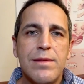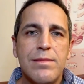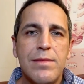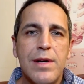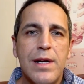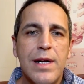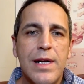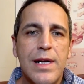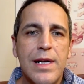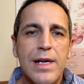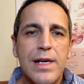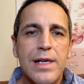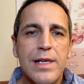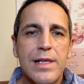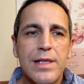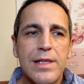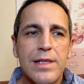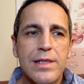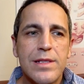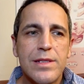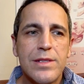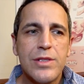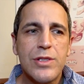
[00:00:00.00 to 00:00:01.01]
uh,
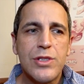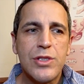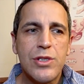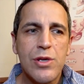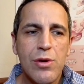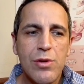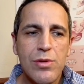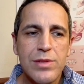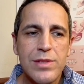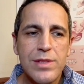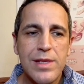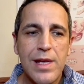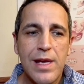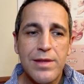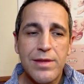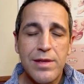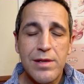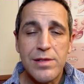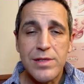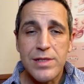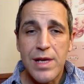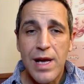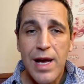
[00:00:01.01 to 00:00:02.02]
shows that
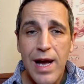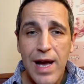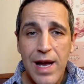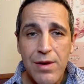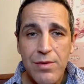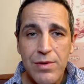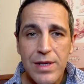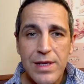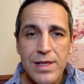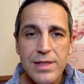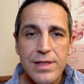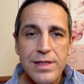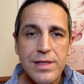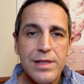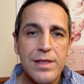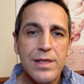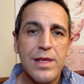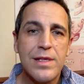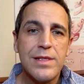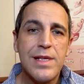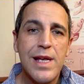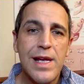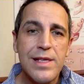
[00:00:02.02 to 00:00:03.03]
there's a high risk,
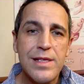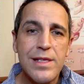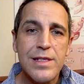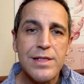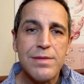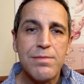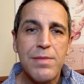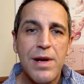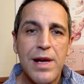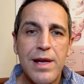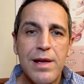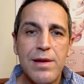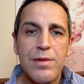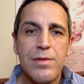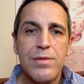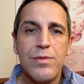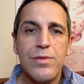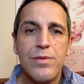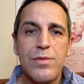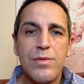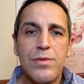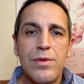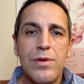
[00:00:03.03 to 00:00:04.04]
the dentist might,
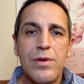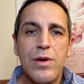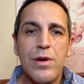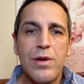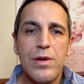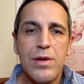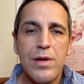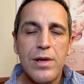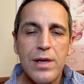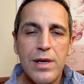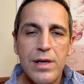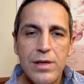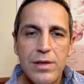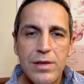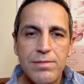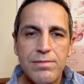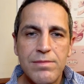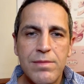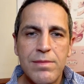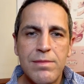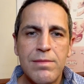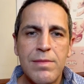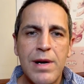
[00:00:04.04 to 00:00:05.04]

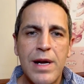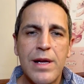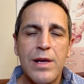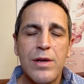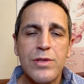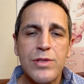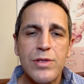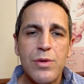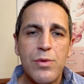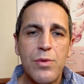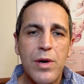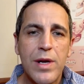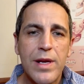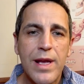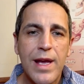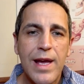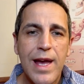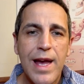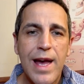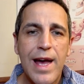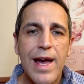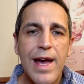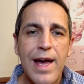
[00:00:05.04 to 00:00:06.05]
might also want to
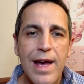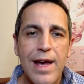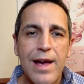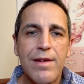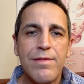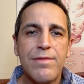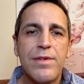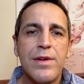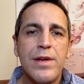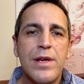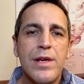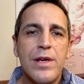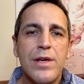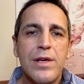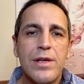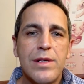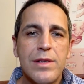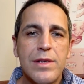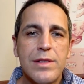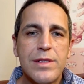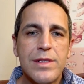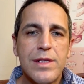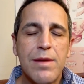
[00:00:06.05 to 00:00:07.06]
have
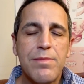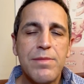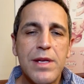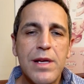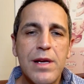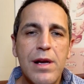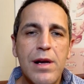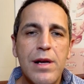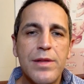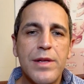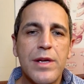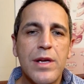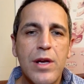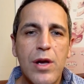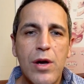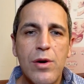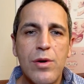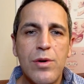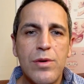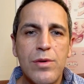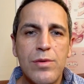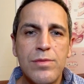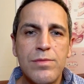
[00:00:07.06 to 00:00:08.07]
something called a
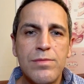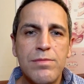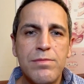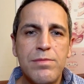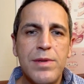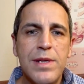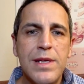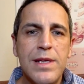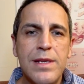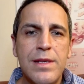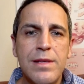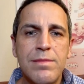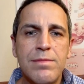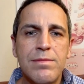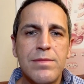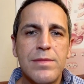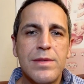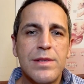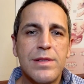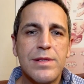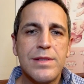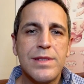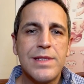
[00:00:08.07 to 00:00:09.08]
cone beam
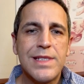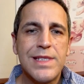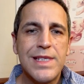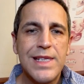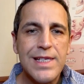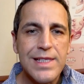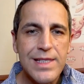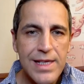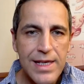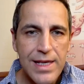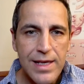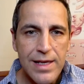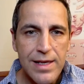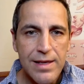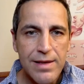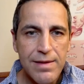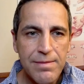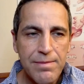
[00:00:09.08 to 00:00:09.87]
CT